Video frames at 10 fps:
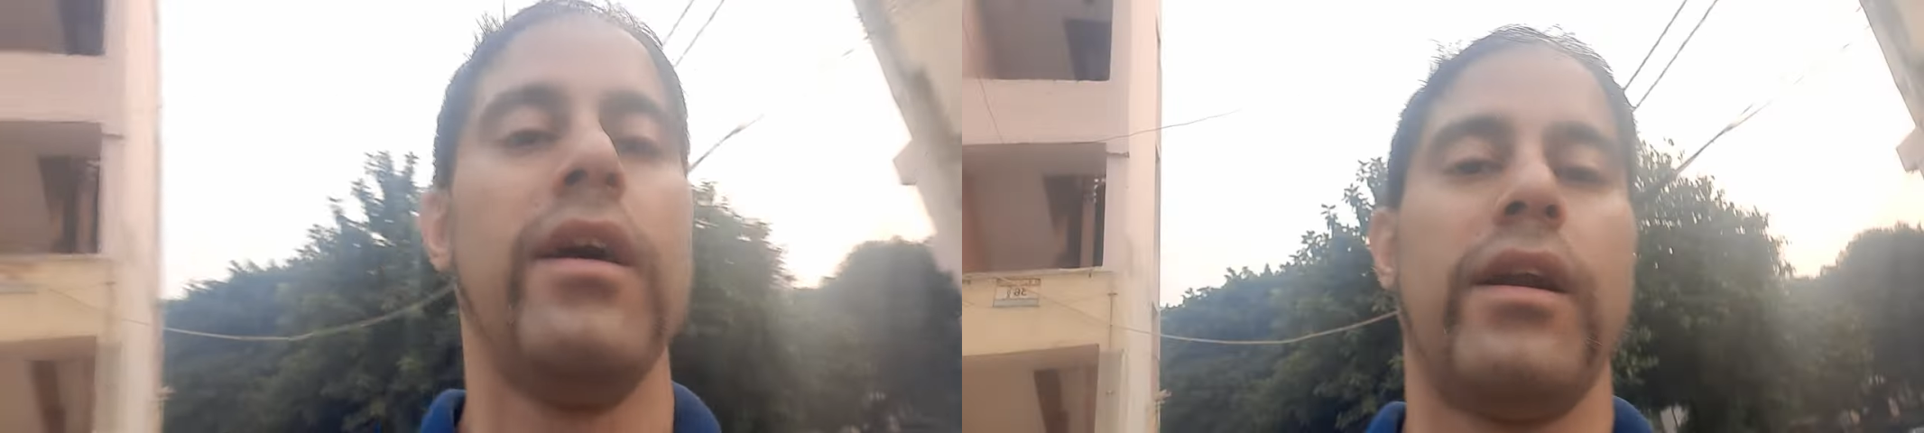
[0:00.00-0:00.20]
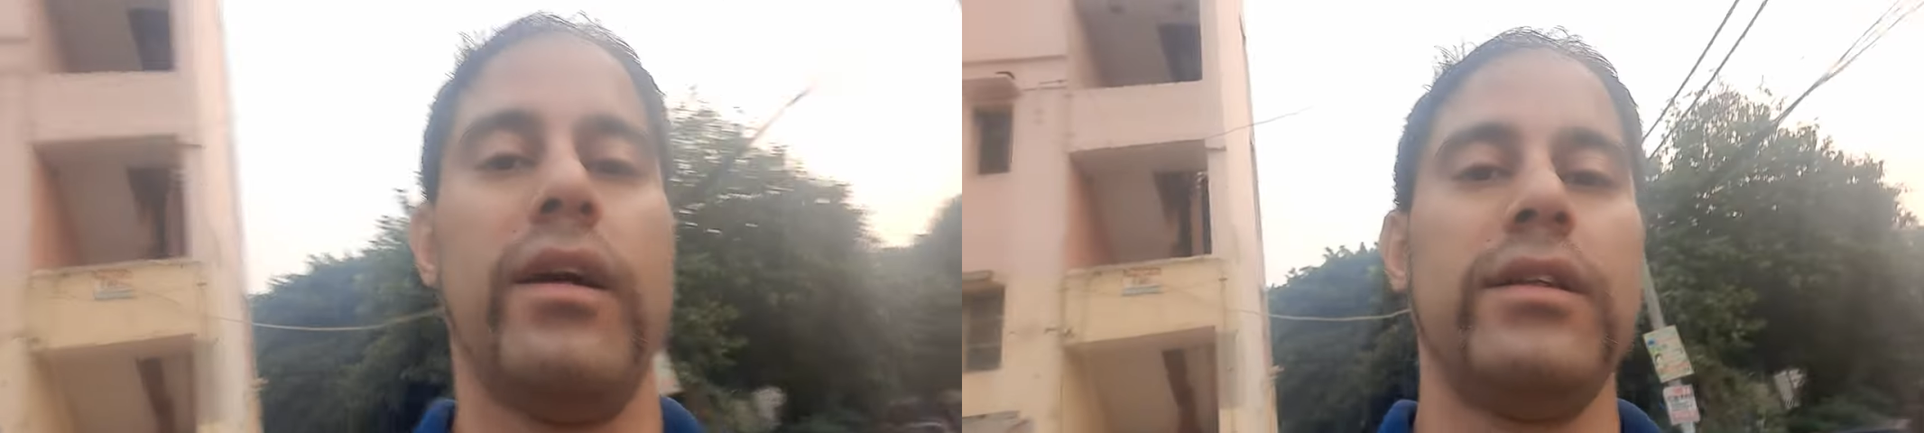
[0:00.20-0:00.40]

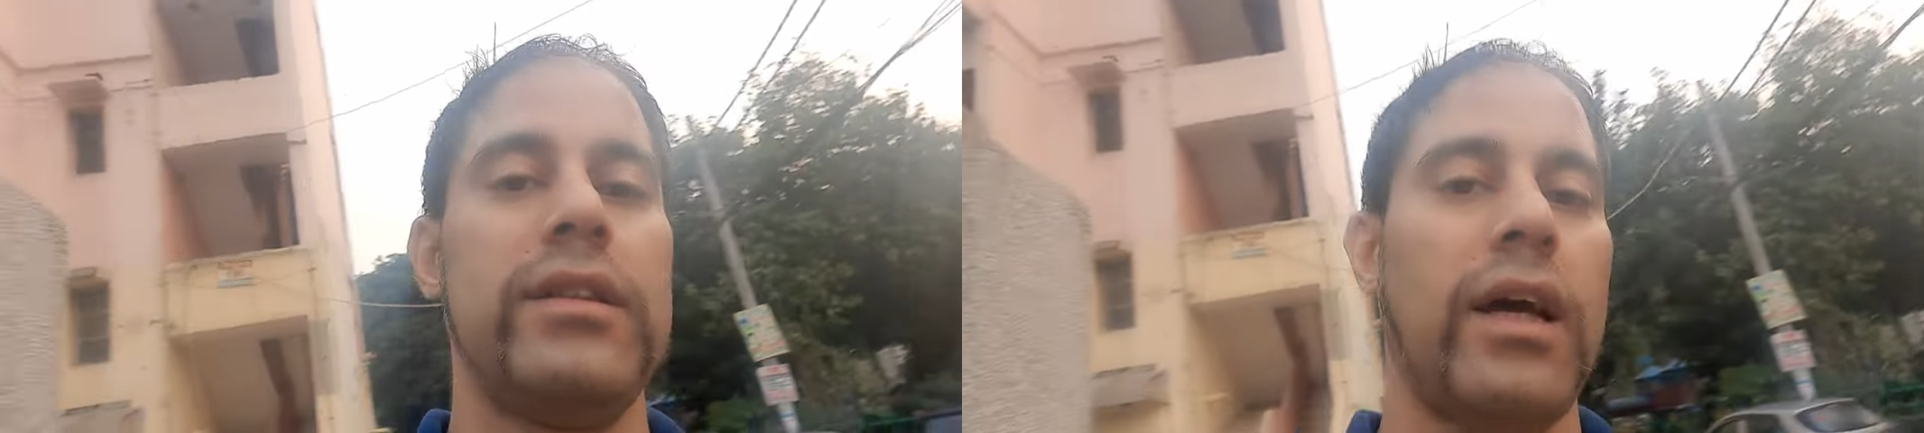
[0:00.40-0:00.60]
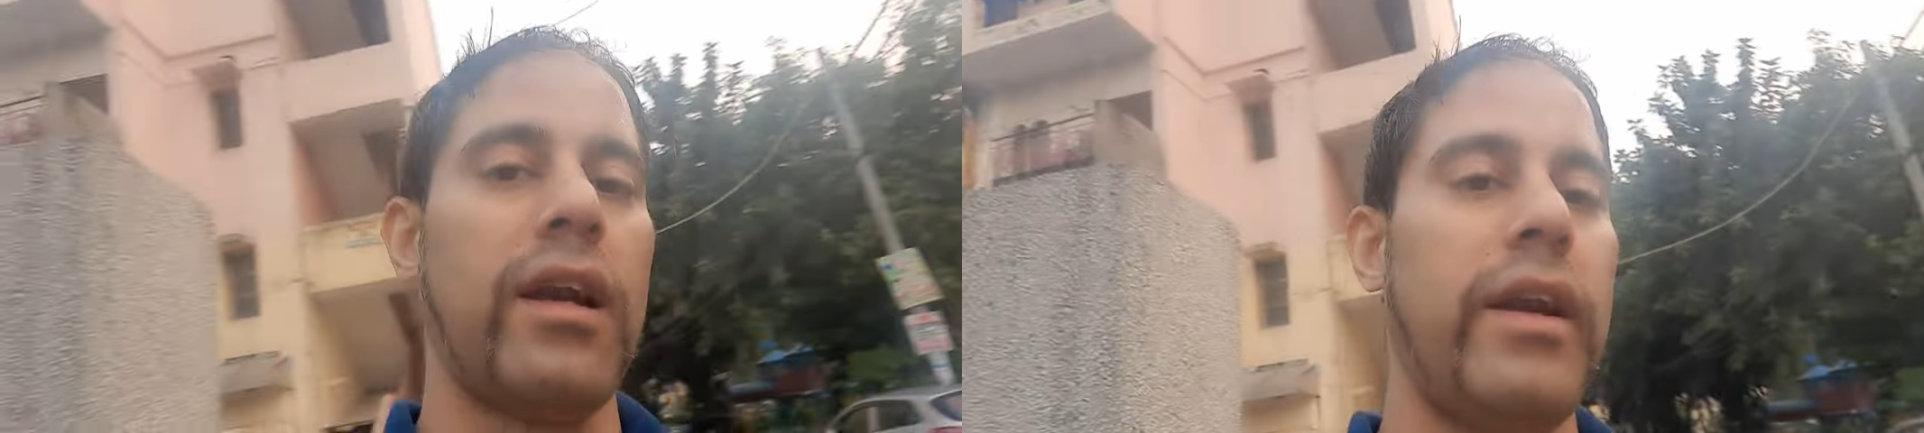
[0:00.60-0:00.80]

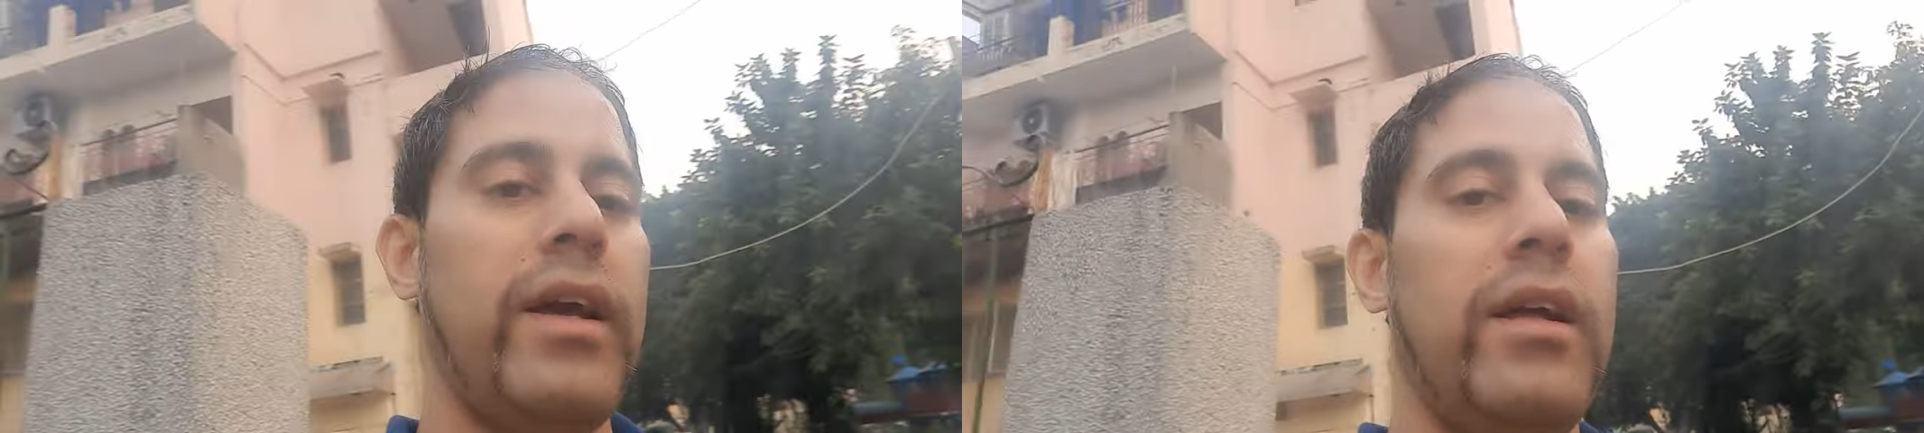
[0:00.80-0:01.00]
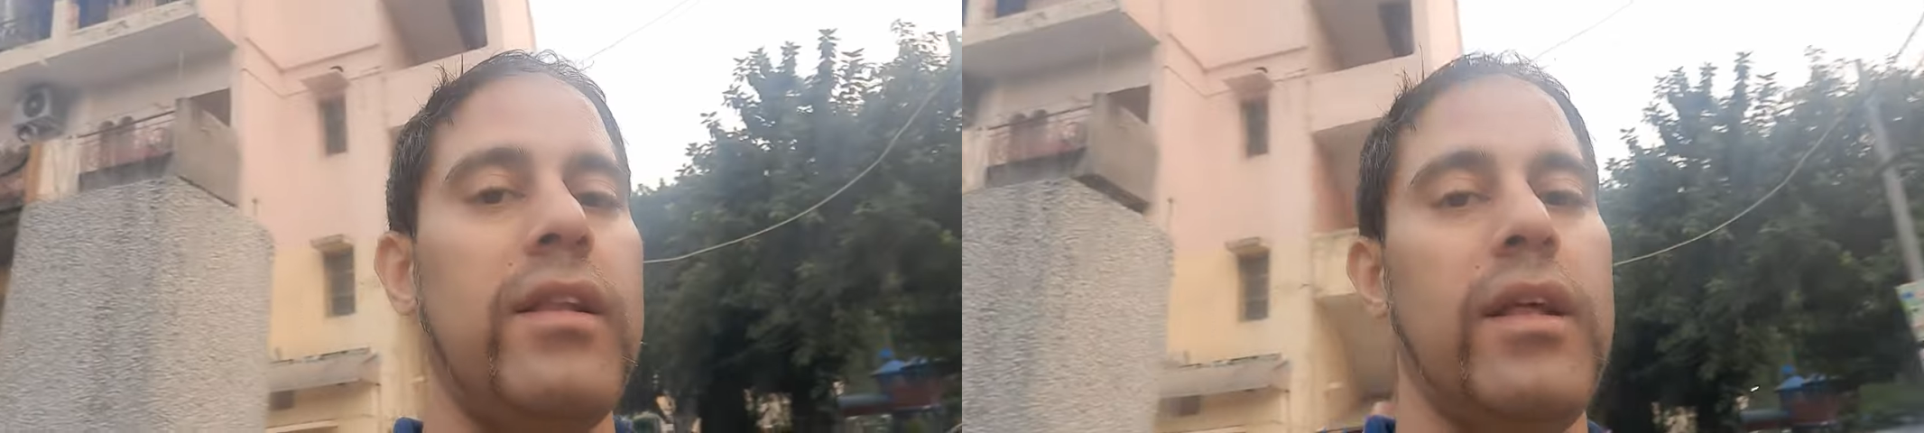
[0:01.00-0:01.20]

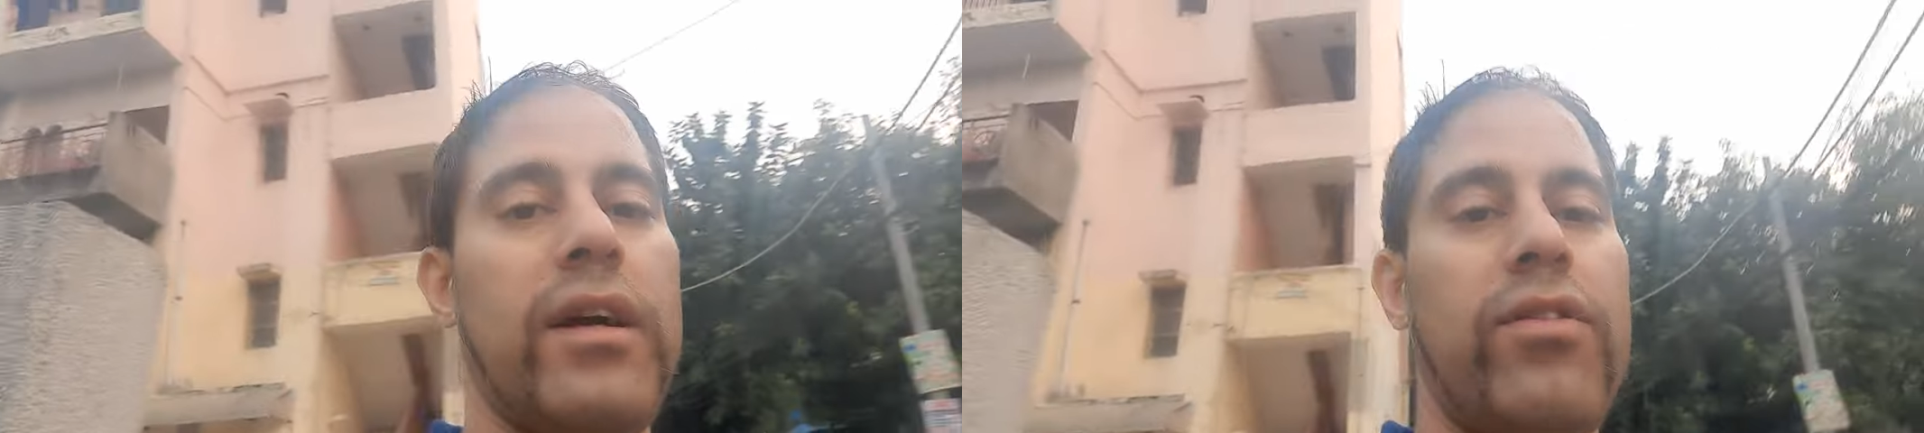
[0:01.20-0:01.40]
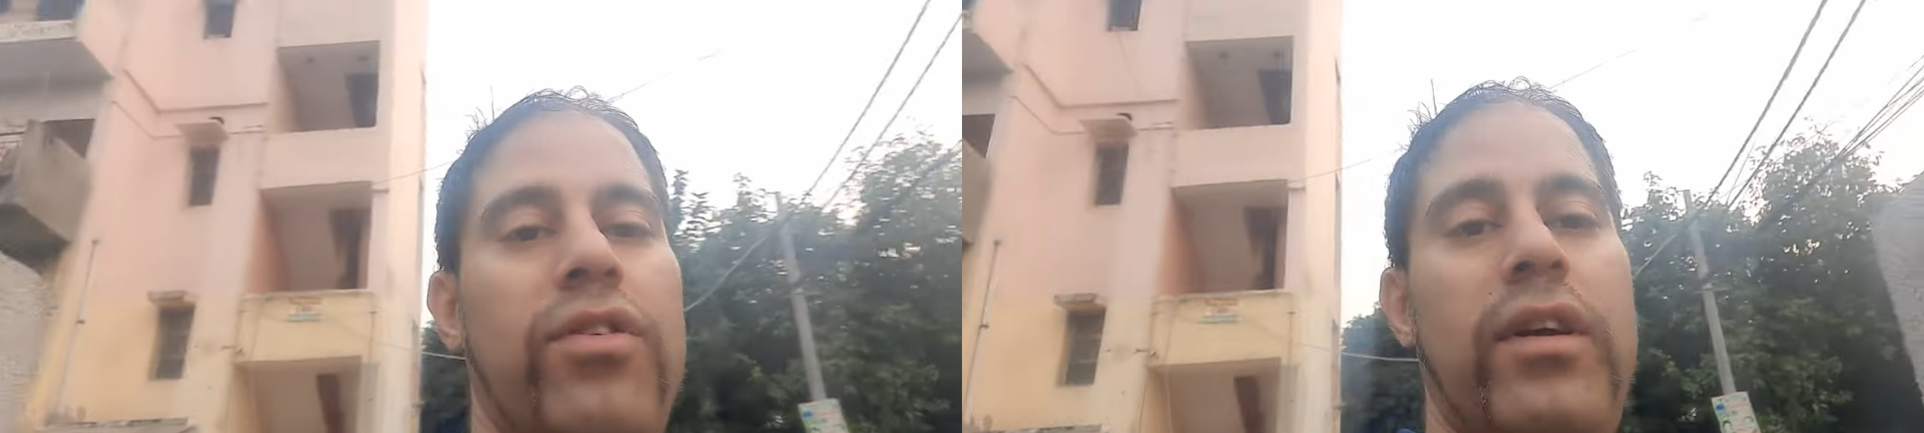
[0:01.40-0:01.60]
necessarily they
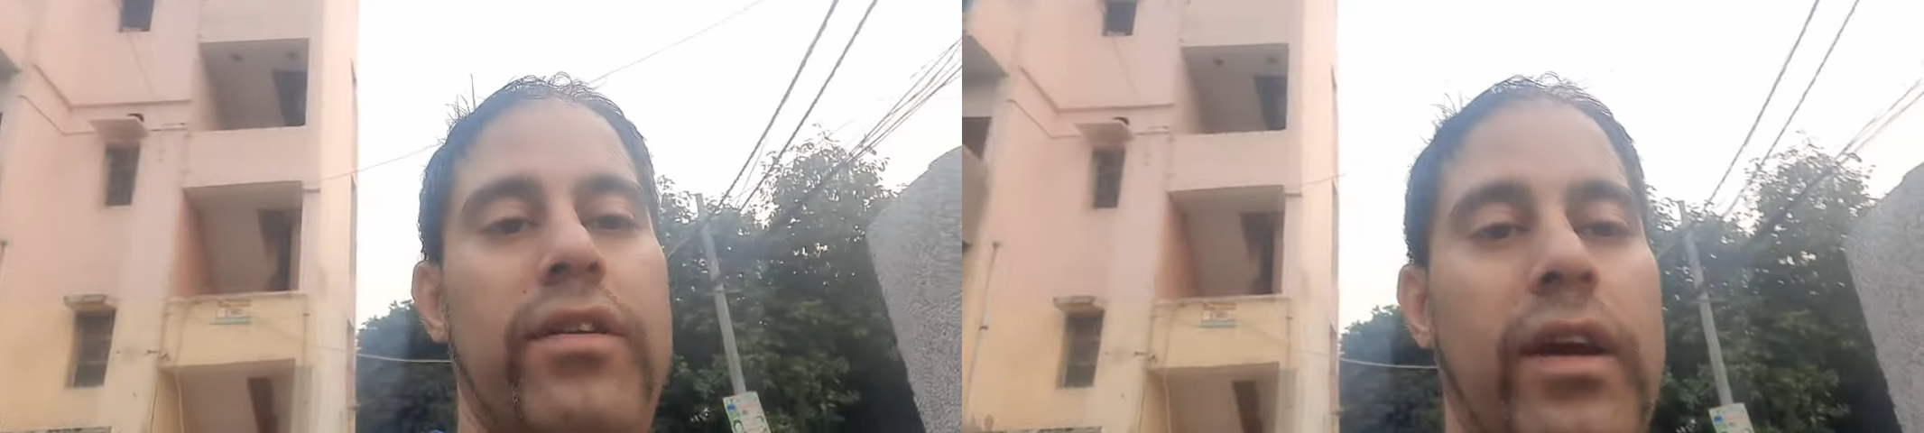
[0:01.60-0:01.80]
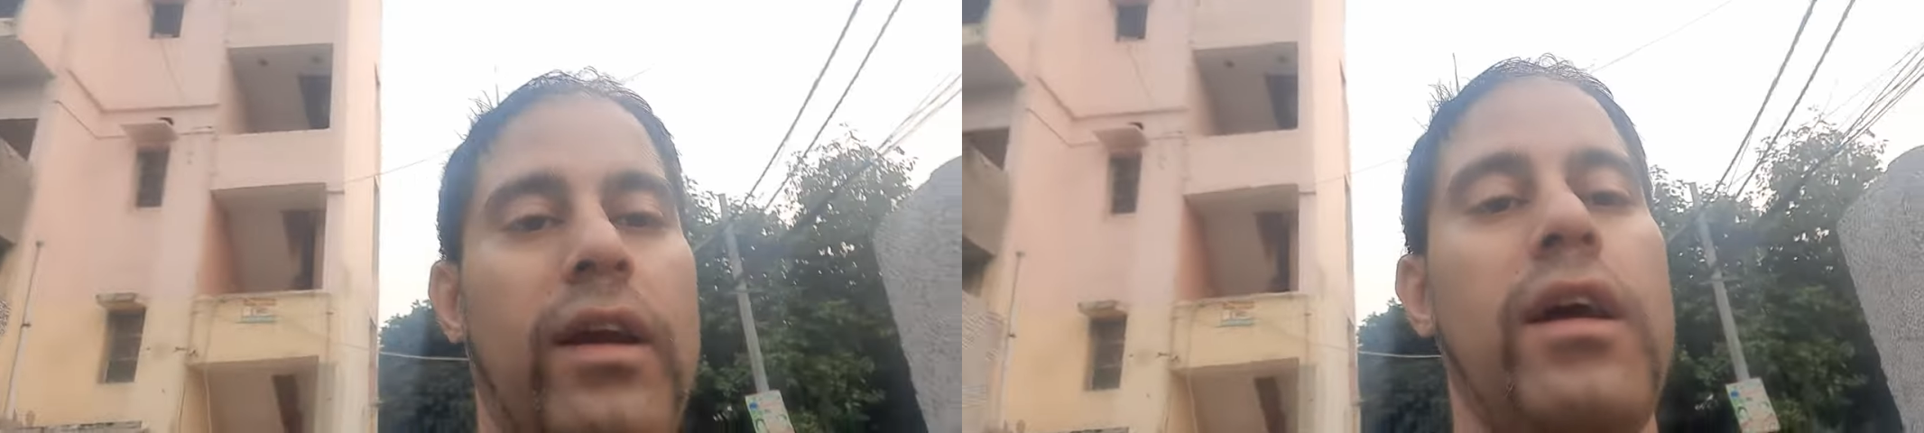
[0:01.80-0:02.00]
are
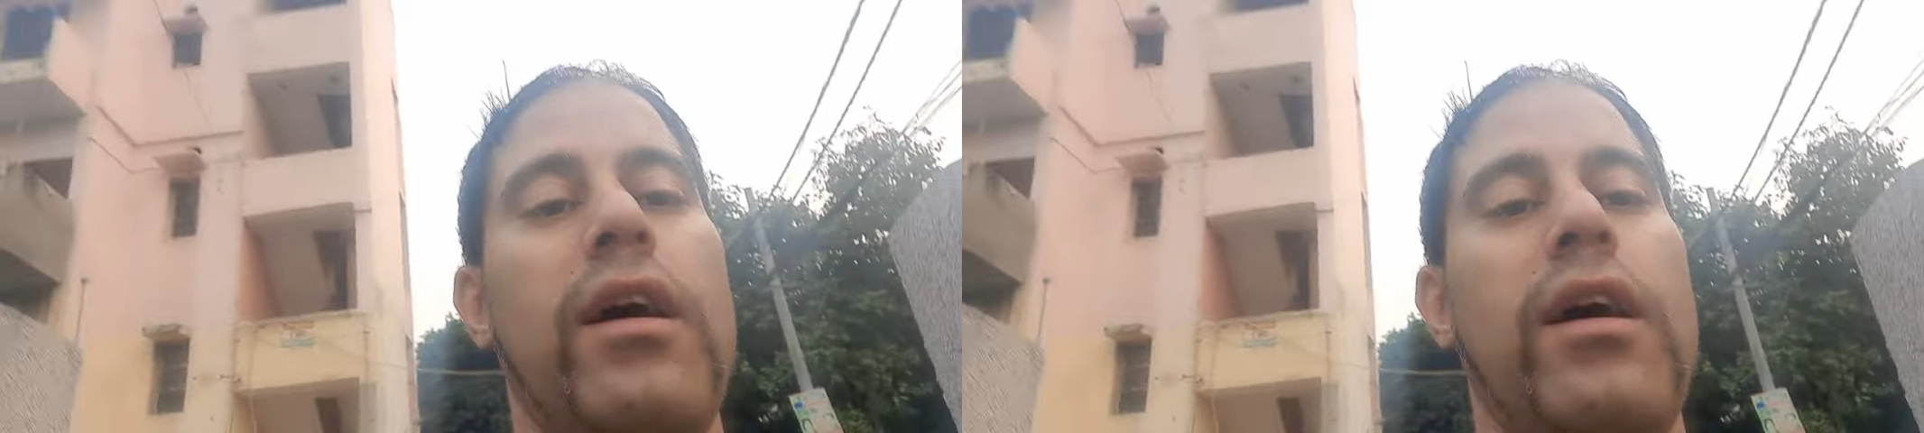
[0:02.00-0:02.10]
changing